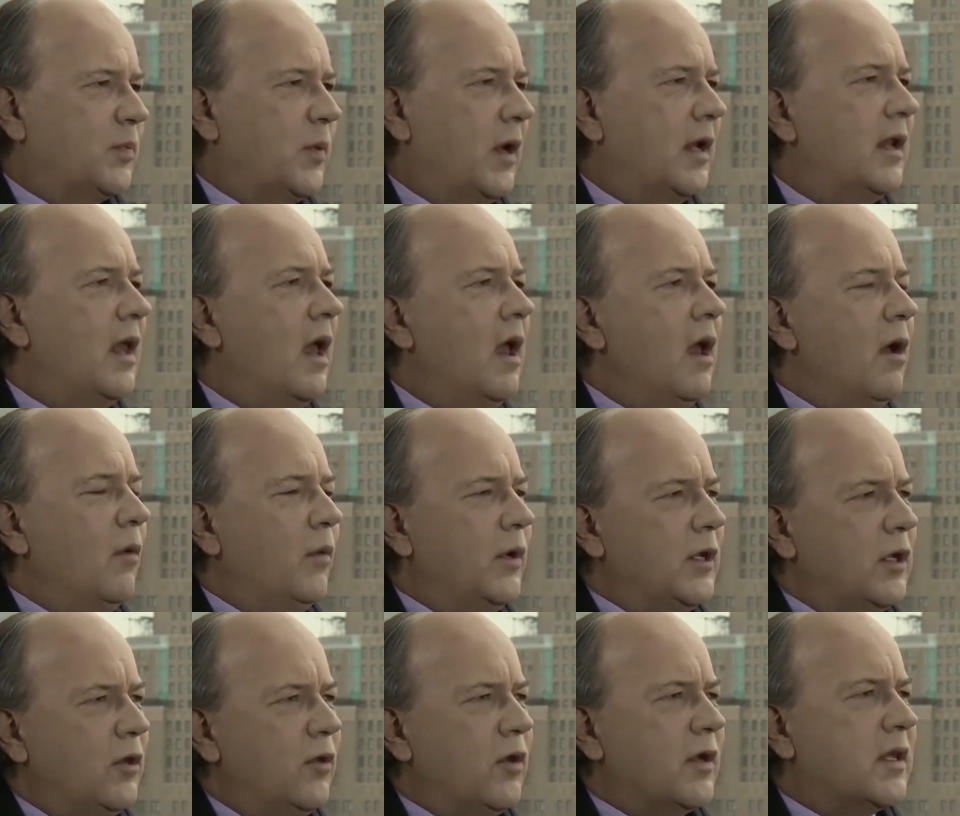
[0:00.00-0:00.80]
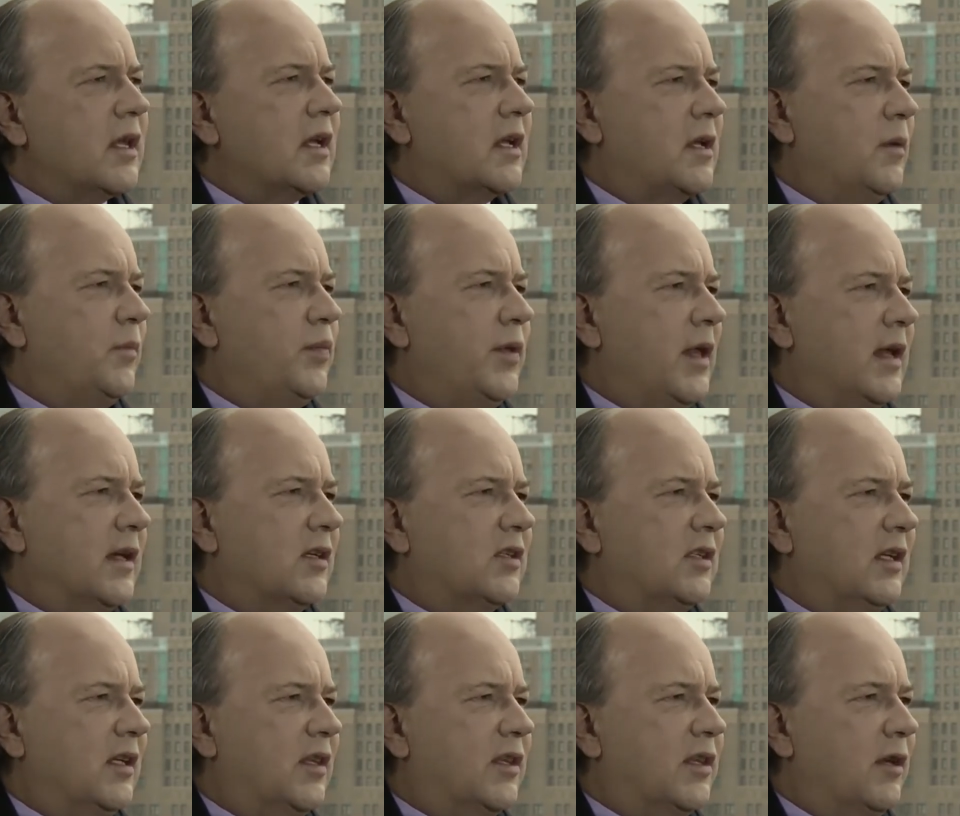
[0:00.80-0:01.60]
But when you look at
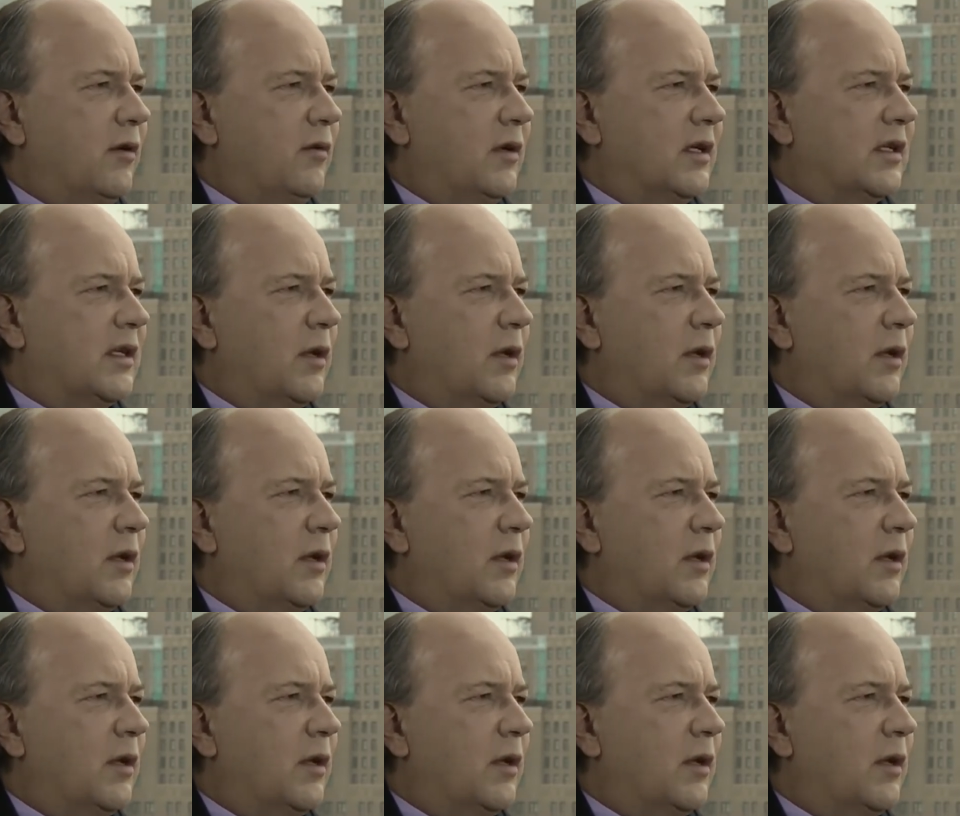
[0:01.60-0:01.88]
complexity theory,